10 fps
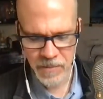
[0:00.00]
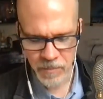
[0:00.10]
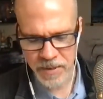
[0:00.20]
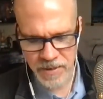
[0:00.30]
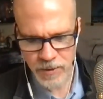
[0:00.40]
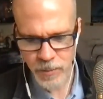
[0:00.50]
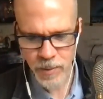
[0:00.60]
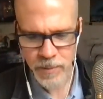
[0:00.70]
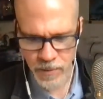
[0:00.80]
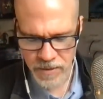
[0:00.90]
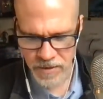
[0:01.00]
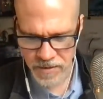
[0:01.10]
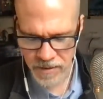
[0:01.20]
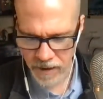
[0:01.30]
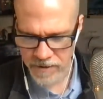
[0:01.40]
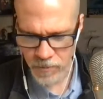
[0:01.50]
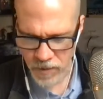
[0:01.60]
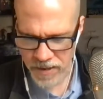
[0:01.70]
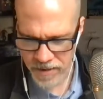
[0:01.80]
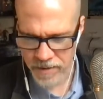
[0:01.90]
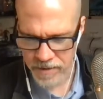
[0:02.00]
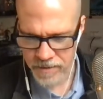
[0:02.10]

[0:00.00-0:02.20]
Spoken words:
But the Super Bowl was just last week.